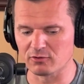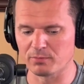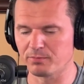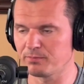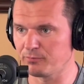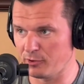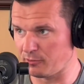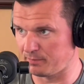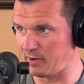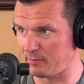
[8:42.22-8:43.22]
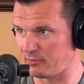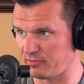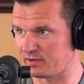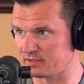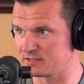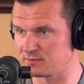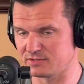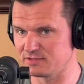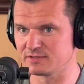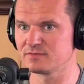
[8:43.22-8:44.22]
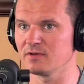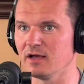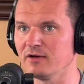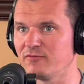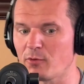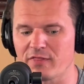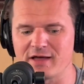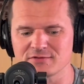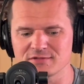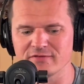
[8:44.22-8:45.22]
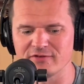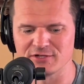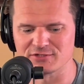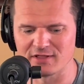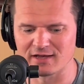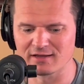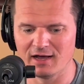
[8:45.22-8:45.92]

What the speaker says: little printer paper thickness, which is 4 thousandths of an inch thick,